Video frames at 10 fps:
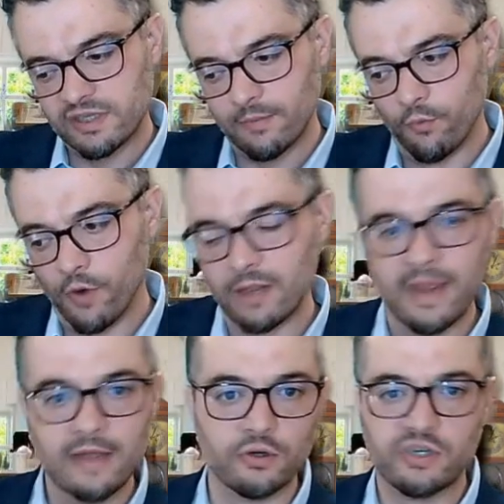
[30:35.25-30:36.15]
one of the
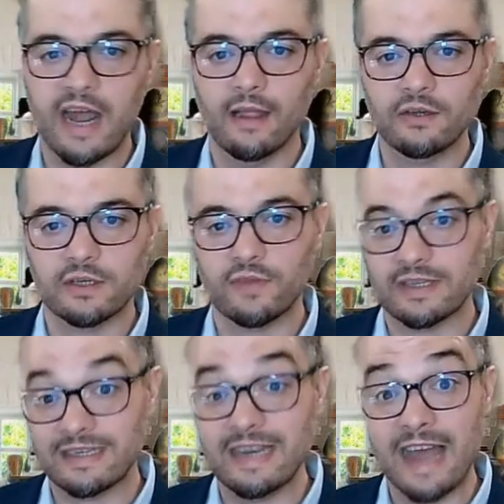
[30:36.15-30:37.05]
major challenges for
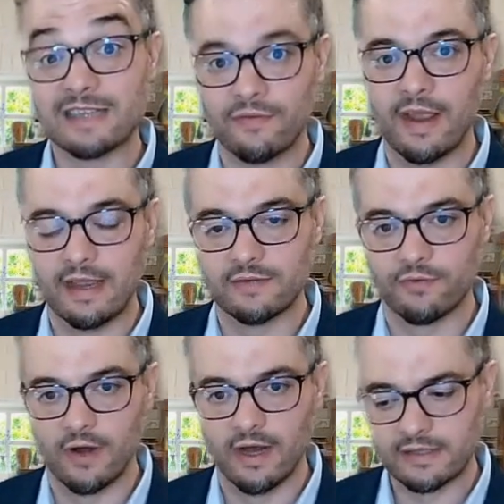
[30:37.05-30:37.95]
this next phase
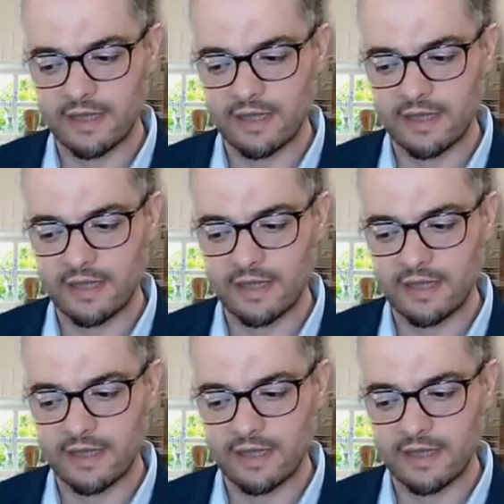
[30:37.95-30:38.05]
for us